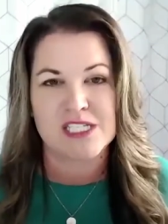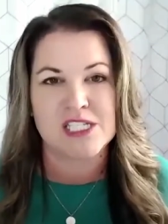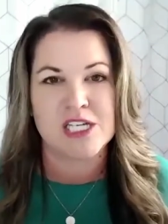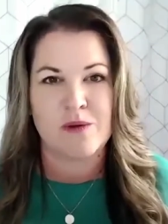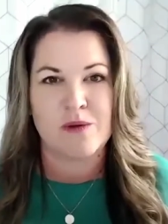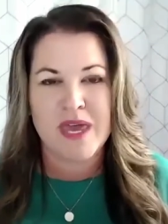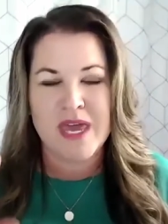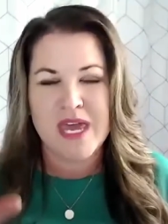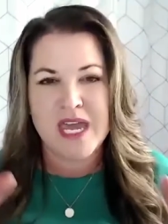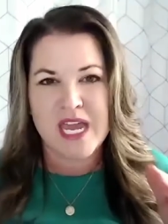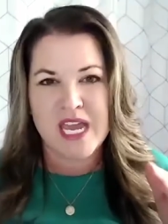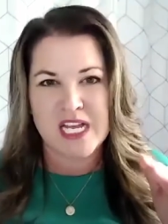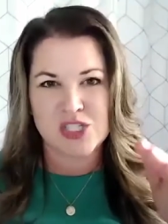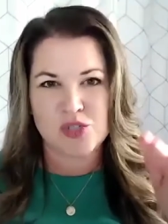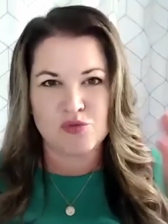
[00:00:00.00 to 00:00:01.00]
So
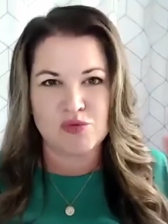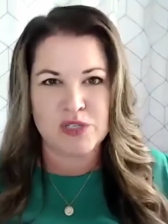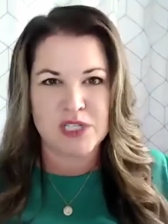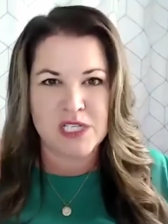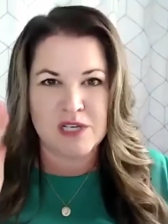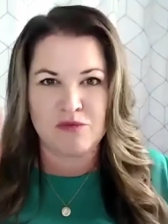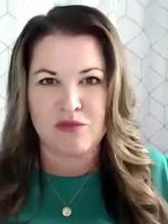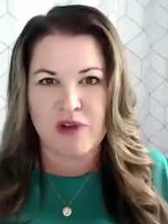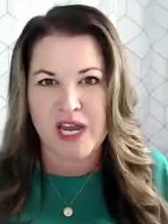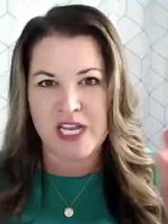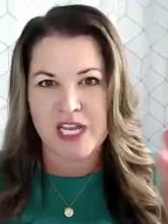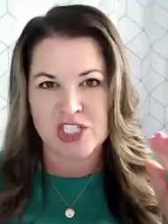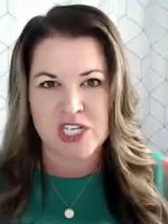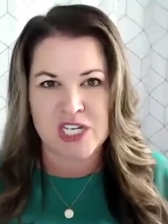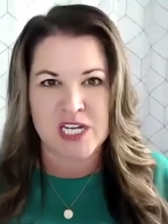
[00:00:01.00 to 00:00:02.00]
it's really
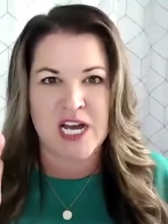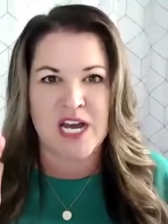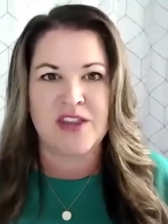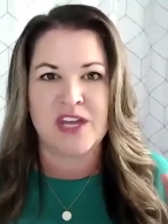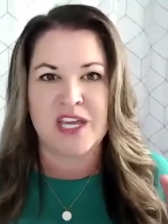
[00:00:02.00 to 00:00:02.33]
ranging on